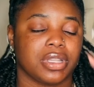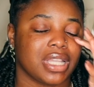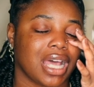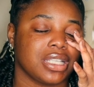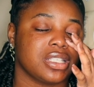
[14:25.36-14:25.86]

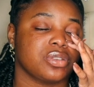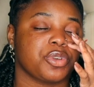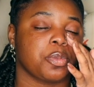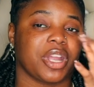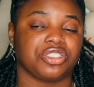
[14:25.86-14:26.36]
Now, this is
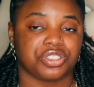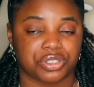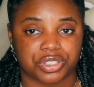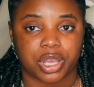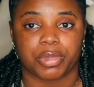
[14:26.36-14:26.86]
where the
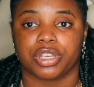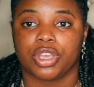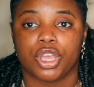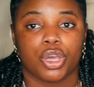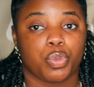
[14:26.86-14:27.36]
practitioners come in.
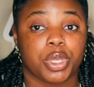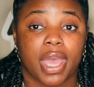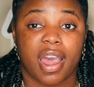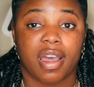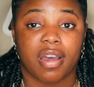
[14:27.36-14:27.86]
We
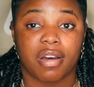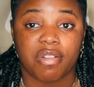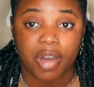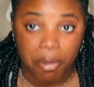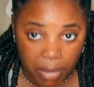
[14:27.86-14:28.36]

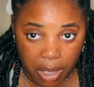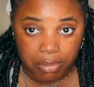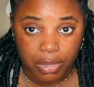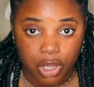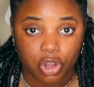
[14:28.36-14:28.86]
have
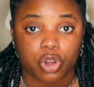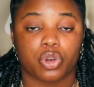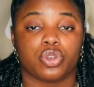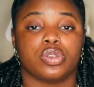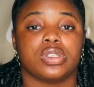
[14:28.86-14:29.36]

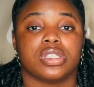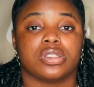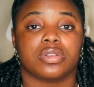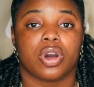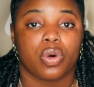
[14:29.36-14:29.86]

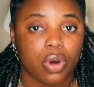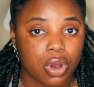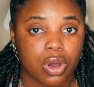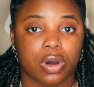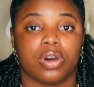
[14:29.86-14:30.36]
mumbos,
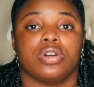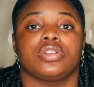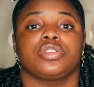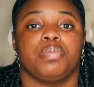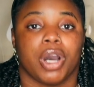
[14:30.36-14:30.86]

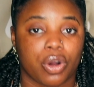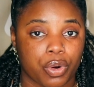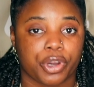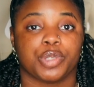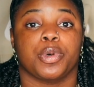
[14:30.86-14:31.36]
orgons,
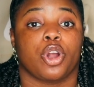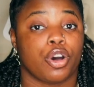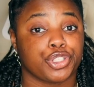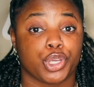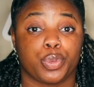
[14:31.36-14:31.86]
buckhors, but
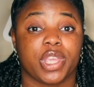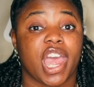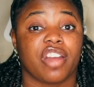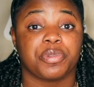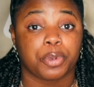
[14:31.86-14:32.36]
also we
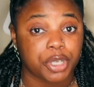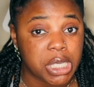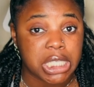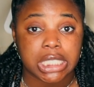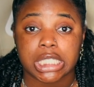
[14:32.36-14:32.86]
have
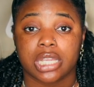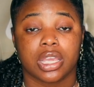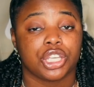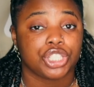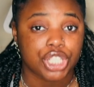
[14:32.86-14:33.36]
priests,
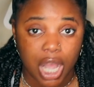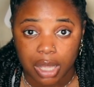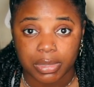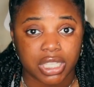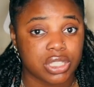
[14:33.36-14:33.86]

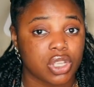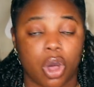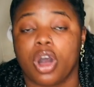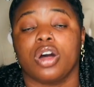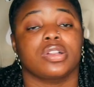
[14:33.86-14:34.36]
shamans,
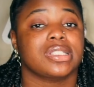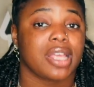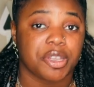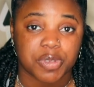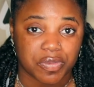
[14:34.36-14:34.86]
all
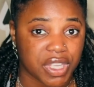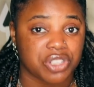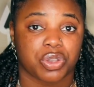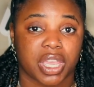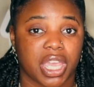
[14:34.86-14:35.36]
types of
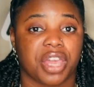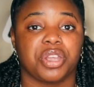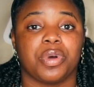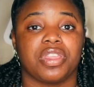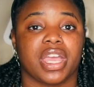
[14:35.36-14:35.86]
things, okay?
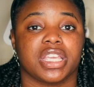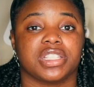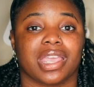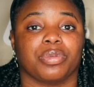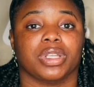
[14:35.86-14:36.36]
Anyone that
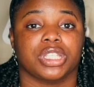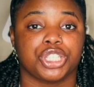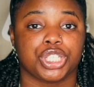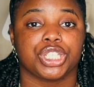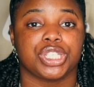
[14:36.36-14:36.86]
is a
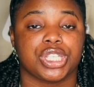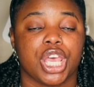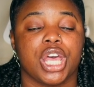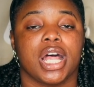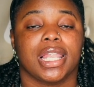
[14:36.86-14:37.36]
religious
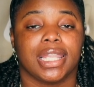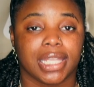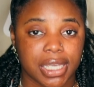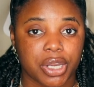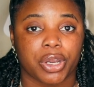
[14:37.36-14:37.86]

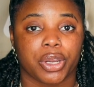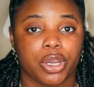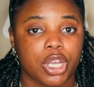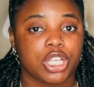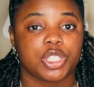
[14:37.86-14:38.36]

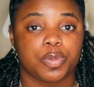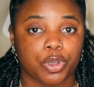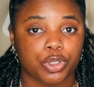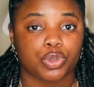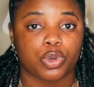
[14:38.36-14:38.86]
leader,
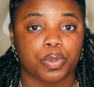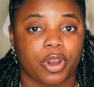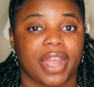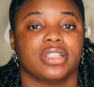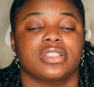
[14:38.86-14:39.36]
spiritual
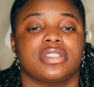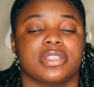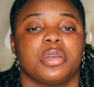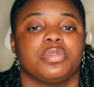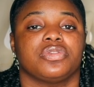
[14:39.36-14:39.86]
practice
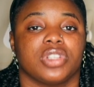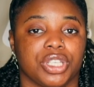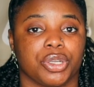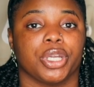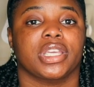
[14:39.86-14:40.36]
type of
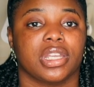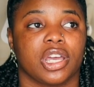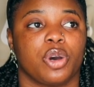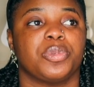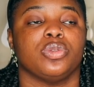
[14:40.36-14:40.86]
leader can
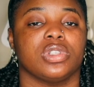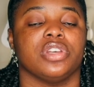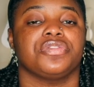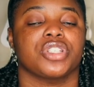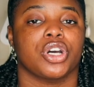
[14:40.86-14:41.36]
help you
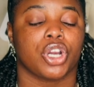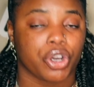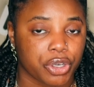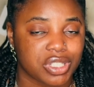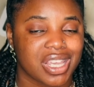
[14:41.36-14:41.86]
lift a
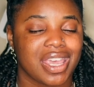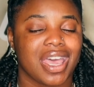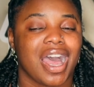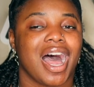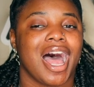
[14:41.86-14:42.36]
curse.
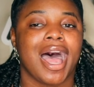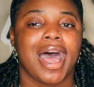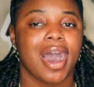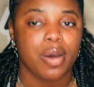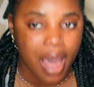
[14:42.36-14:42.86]

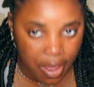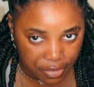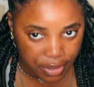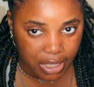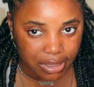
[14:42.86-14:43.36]

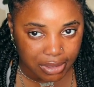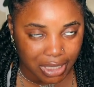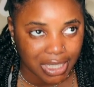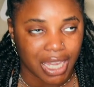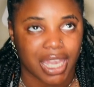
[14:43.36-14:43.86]
However,
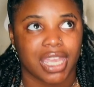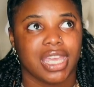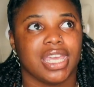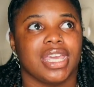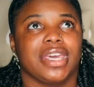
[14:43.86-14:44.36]
okay,
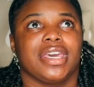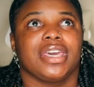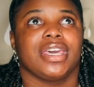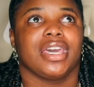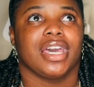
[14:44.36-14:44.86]

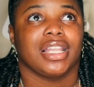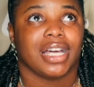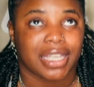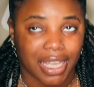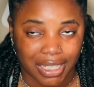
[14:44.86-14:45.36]

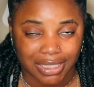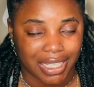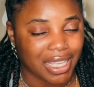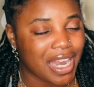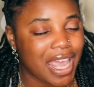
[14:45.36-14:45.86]
again,
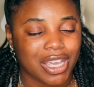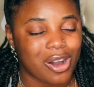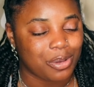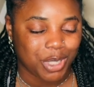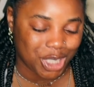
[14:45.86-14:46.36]
it ain't
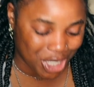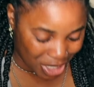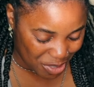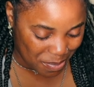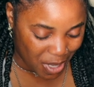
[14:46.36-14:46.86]
gonna be
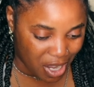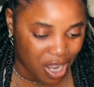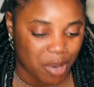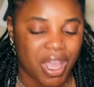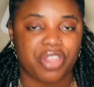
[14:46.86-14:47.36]
cheap,
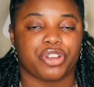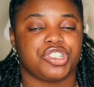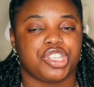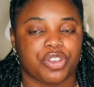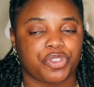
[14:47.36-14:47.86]
and
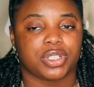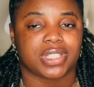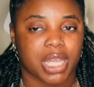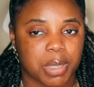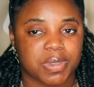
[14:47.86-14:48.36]
there's different
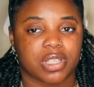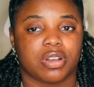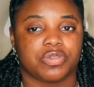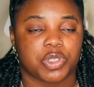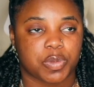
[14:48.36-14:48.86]
types
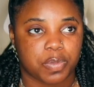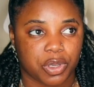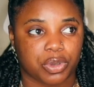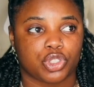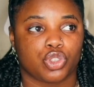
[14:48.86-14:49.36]
of
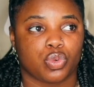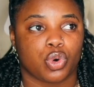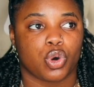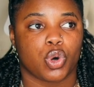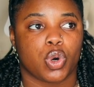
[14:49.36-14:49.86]

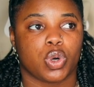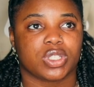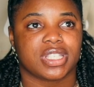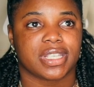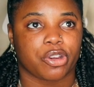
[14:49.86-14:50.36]
spiritual
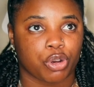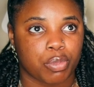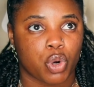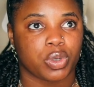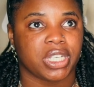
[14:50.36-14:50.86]

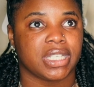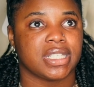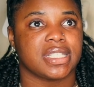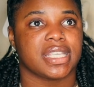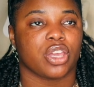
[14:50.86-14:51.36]

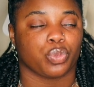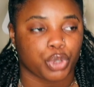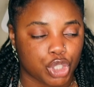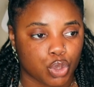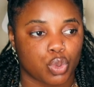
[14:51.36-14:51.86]
ceremonies and
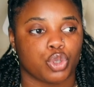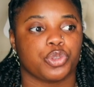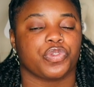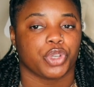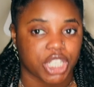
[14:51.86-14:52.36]

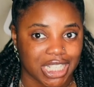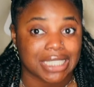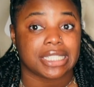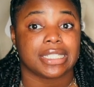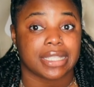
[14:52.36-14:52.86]
rituals for
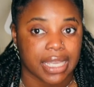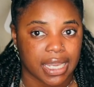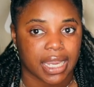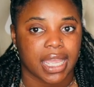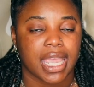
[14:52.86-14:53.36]
each
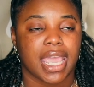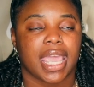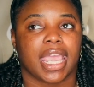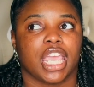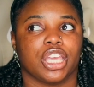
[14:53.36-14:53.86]
thing,
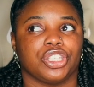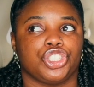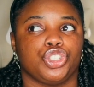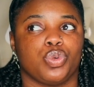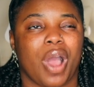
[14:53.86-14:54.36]

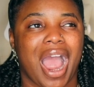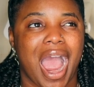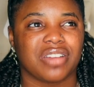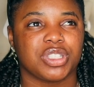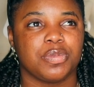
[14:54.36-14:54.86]
And you
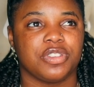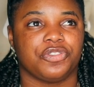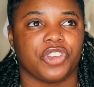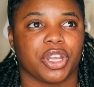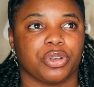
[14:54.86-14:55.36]
have to be
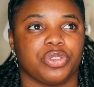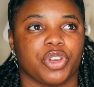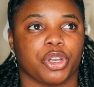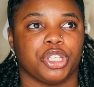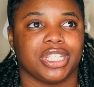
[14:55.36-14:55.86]
very,
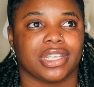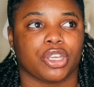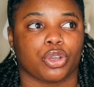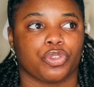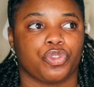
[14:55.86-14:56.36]
very
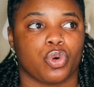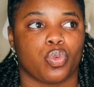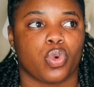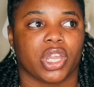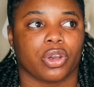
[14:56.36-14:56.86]
careful
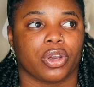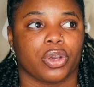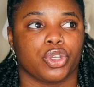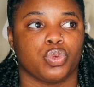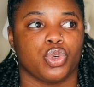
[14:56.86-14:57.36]

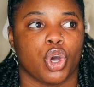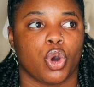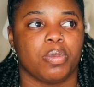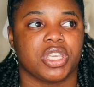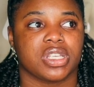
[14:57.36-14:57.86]
where you
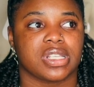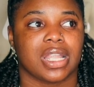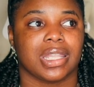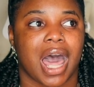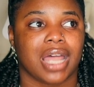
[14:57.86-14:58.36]
go, because
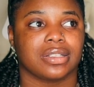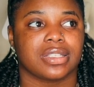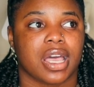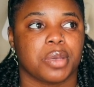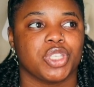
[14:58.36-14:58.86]
a lot of
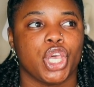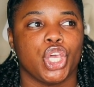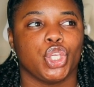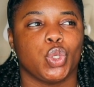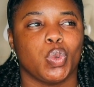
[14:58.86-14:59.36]
times
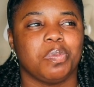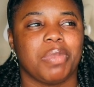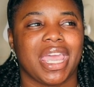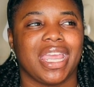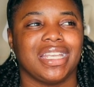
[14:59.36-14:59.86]
you
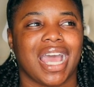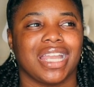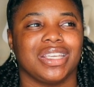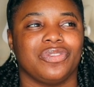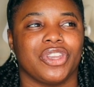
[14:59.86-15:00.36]
may
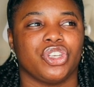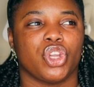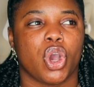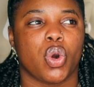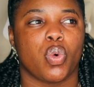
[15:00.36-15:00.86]
not even know